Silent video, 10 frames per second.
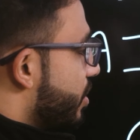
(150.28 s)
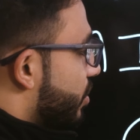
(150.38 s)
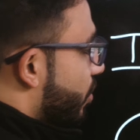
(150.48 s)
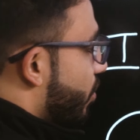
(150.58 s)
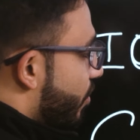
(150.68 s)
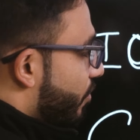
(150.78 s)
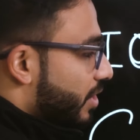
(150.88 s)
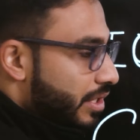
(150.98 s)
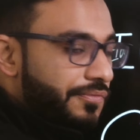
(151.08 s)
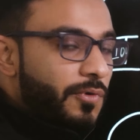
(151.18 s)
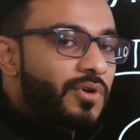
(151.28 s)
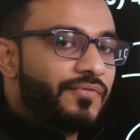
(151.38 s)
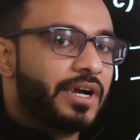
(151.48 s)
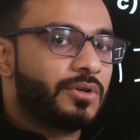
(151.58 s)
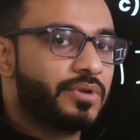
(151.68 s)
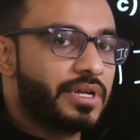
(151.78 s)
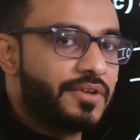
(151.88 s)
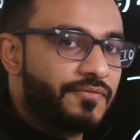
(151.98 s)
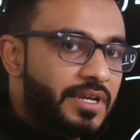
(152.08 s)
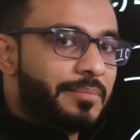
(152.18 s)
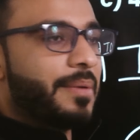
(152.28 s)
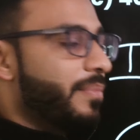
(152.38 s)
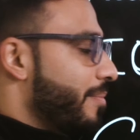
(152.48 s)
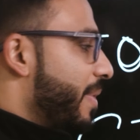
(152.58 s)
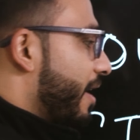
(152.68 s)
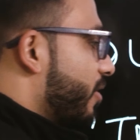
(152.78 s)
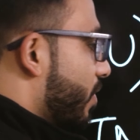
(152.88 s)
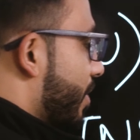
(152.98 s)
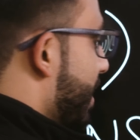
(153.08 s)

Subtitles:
So what is 4 factorial if we remember back to our